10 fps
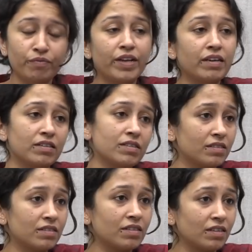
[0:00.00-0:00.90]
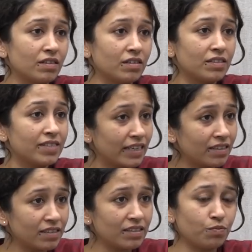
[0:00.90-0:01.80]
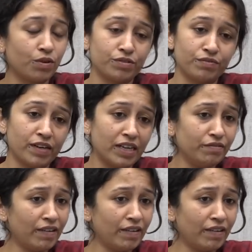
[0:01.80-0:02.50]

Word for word: various uh, sectors, walks of life,